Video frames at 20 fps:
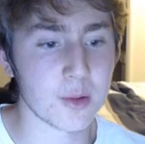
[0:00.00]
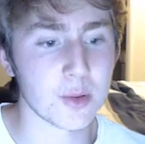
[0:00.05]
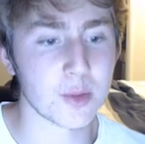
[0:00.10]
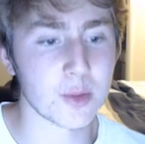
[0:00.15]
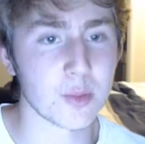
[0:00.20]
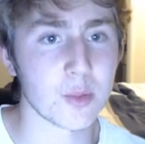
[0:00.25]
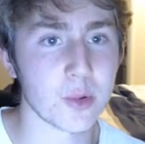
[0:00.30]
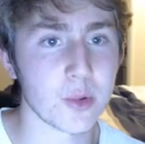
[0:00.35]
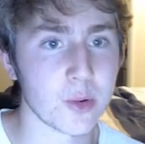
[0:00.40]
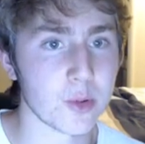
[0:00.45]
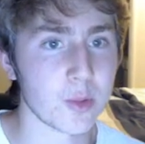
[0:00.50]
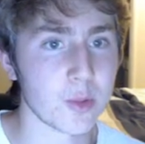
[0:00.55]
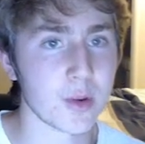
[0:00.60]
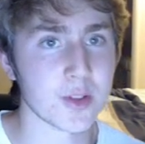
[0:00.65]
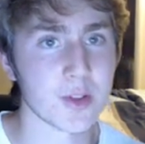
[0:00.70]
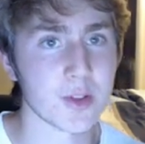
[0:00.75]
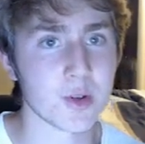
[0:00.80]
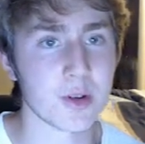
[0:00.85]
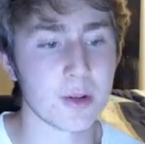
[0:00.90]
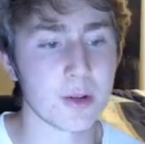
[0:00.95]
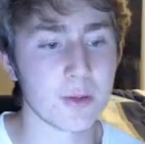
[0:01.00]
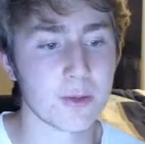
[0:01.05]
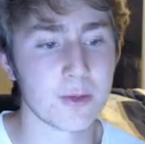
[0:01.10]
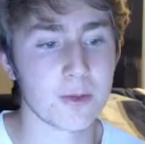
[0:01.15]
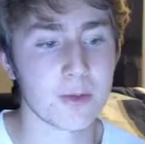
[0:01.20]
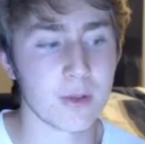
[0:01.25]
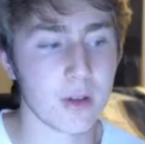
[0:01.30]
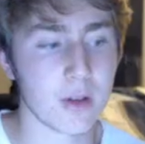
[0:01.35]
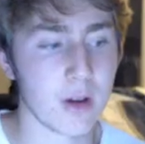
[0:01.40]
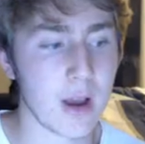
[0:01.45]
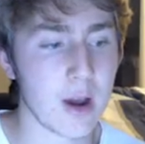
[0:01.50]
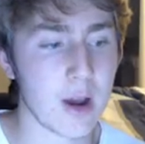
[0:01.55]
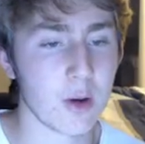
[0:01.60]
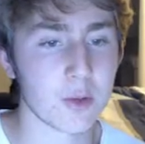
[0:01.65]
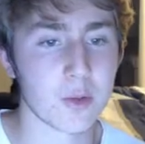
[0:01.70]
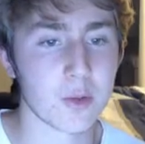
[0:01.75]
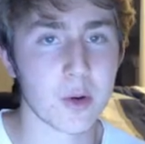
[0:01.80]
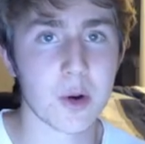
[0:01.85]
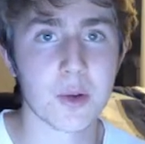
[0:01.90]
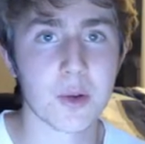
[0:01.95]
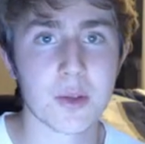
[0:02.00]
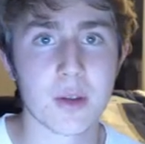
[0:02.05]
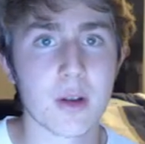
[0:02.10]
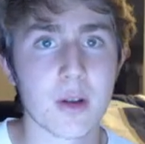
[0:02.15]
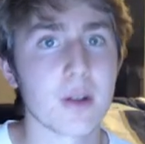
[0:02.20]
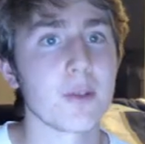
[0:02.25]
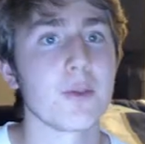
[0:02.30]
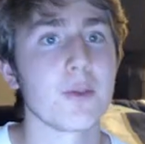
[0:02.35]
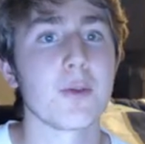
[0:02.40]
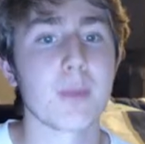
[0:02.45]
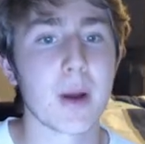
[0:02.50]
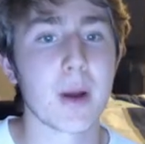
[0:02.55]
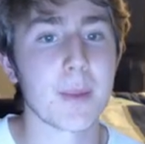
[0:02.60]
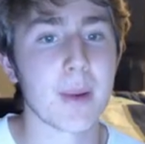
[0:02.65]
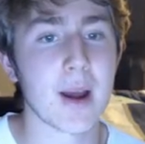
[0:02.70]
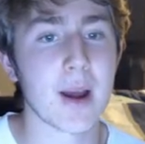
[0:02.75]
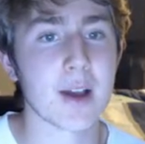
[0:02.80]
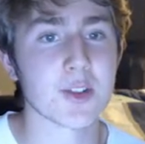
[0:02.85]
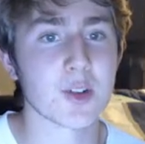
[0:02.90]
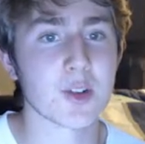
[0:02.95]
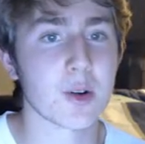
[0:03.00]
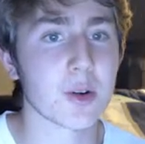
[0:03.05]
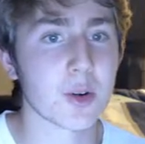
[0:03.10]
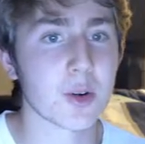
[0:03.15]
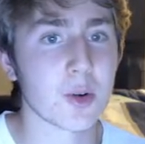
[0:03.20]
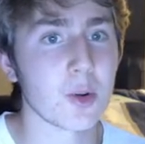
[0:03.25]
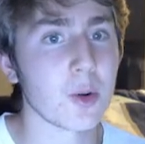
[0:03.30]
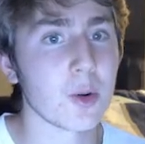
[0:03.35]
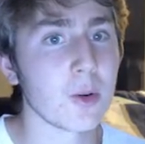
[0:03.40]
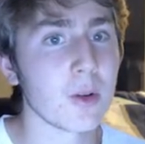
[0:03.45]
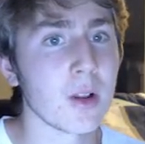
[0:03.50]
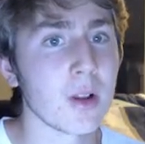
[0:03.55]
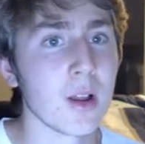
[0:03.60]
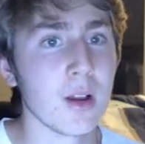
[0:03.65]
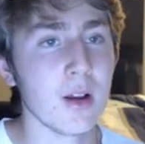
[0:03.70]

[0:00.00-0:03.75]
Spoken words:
through a sort of outgrowth of my past article